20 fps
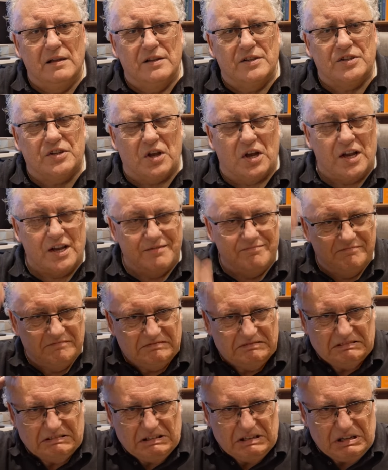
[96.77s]
So
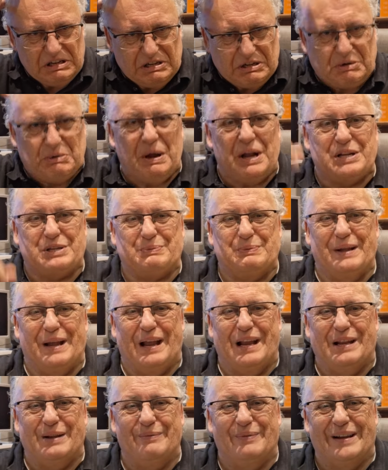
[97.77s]
scratched my
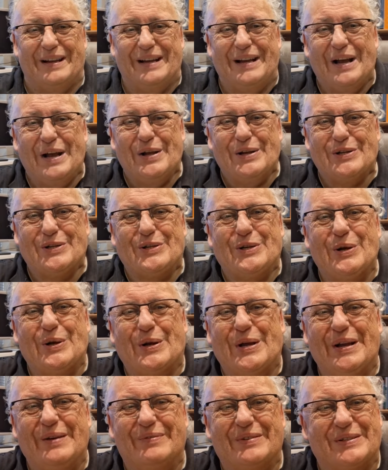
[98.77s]
head a bit,
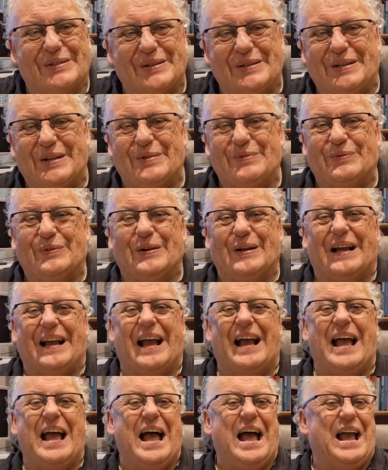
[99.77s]
shook it because I didn't
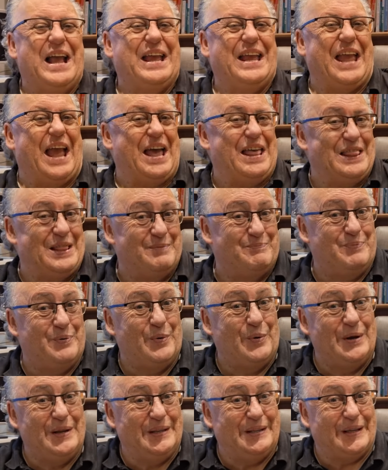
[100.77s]
really get the
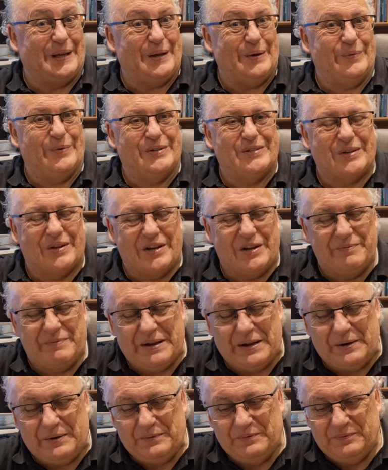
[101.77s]
point that he was on
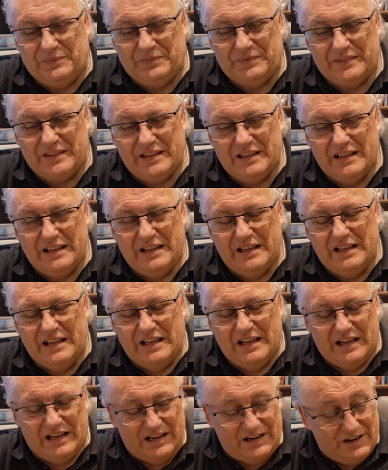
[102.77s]
about.
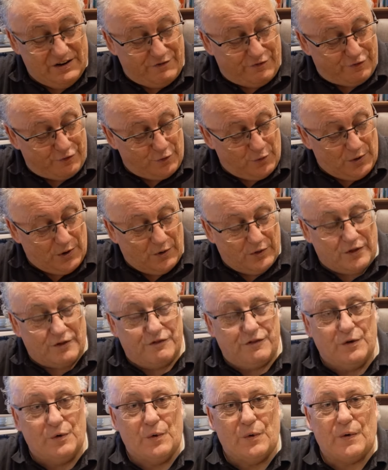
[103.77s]
And he threw it on the
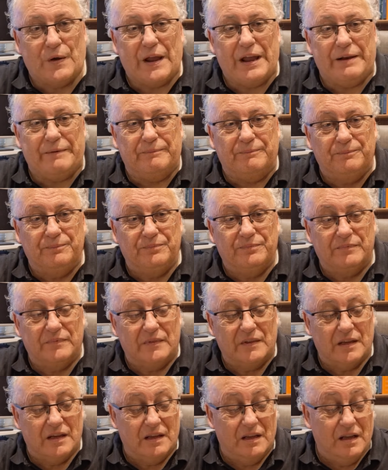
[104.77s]
floor again.
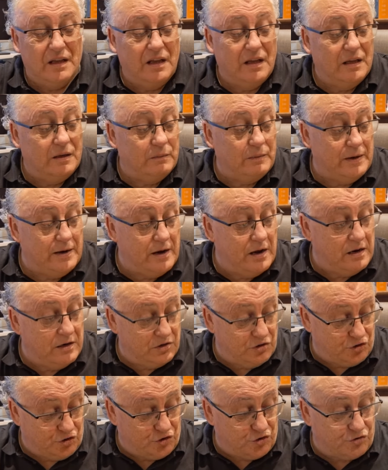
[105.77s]
He went,
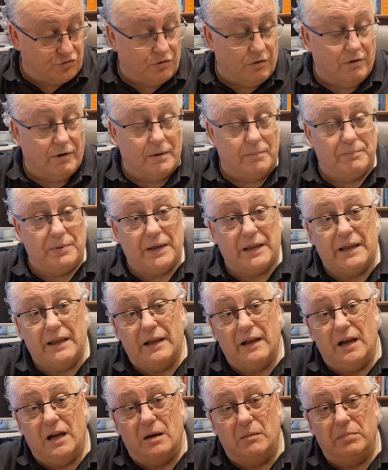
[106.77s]
try and pick
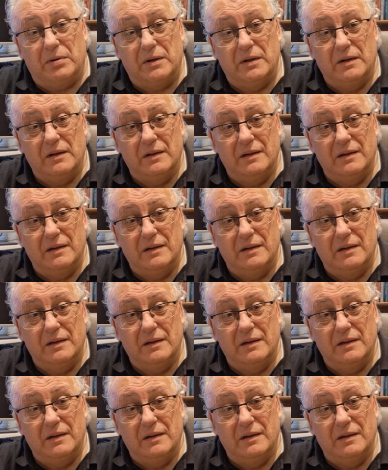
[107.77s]
it up.